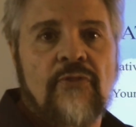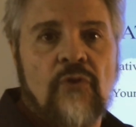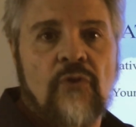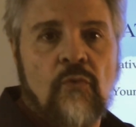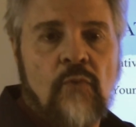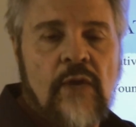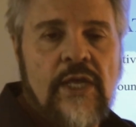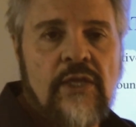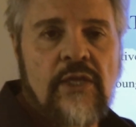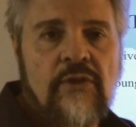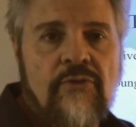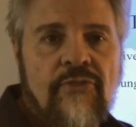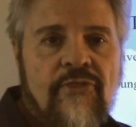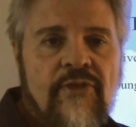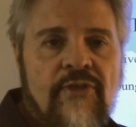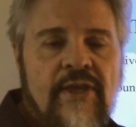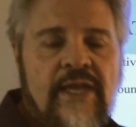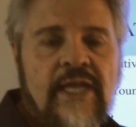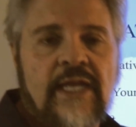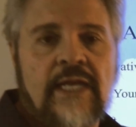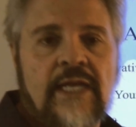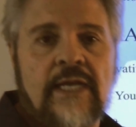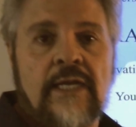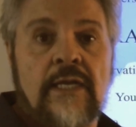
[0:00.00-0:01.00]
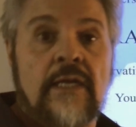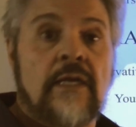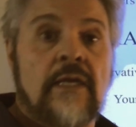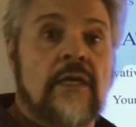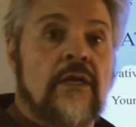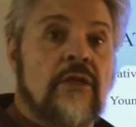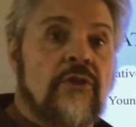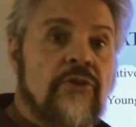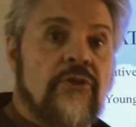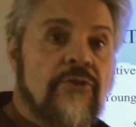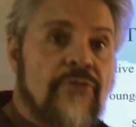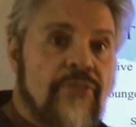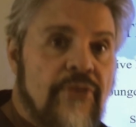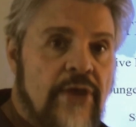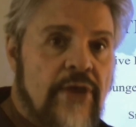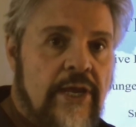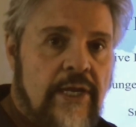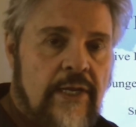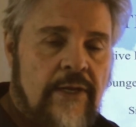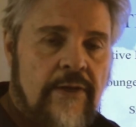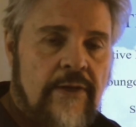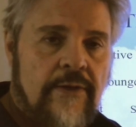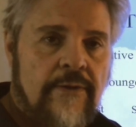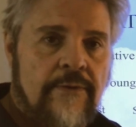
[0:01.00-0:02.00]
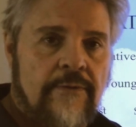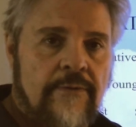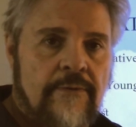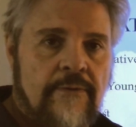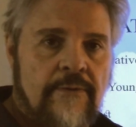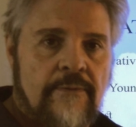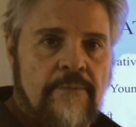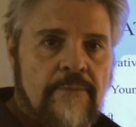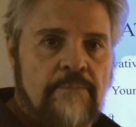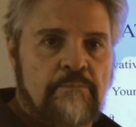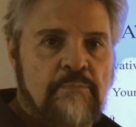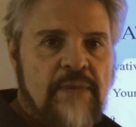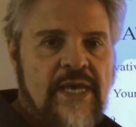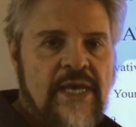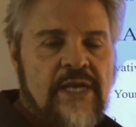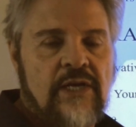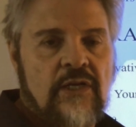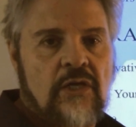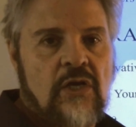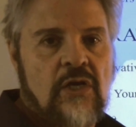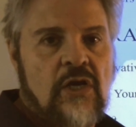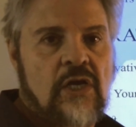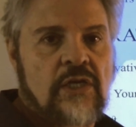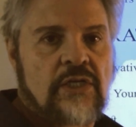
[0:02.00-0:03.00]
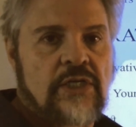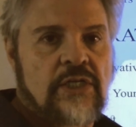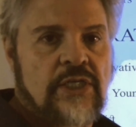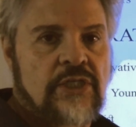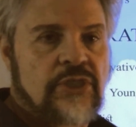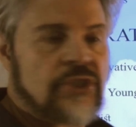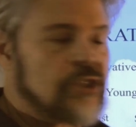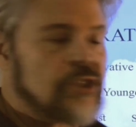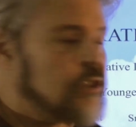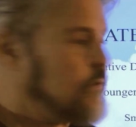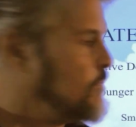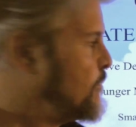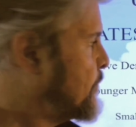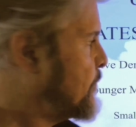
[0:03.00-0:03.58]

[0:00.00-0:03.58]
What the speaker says: the way you think. Metacognition.